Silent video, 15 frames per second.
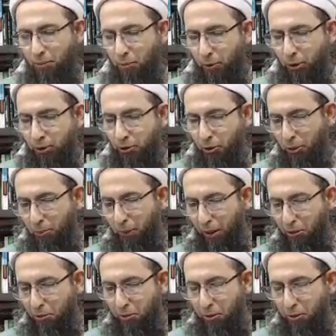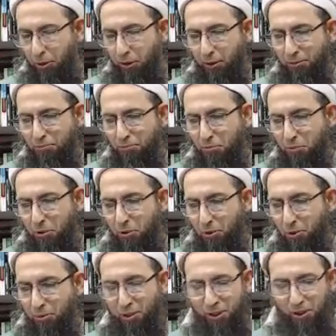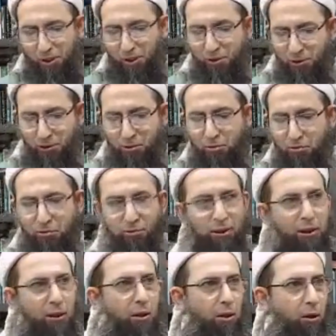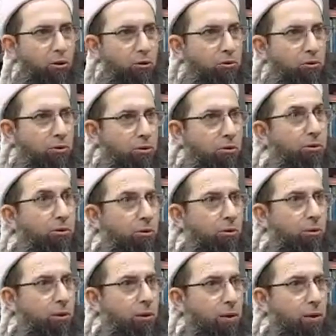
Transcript: We're going to talk about Ramadan is very close